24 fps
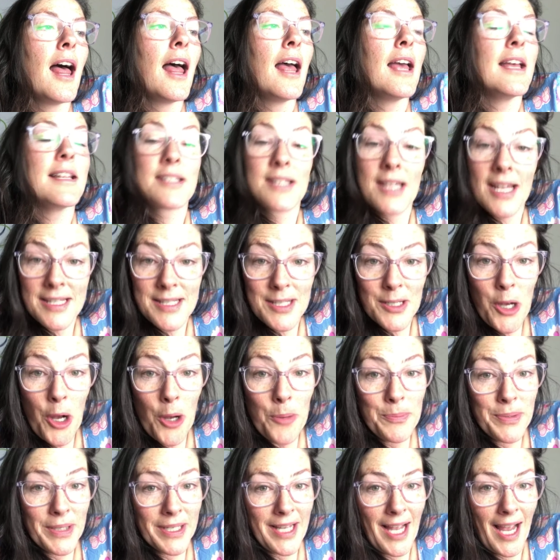it's, it's a
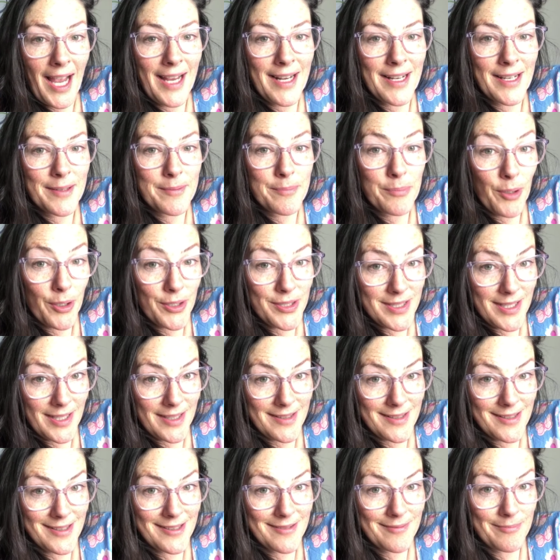complicated
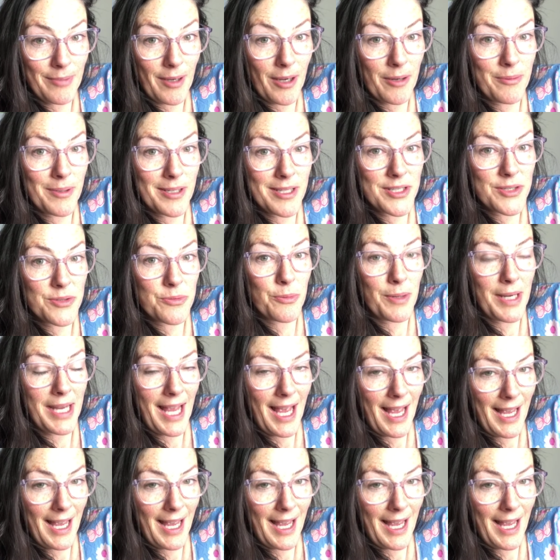process by which we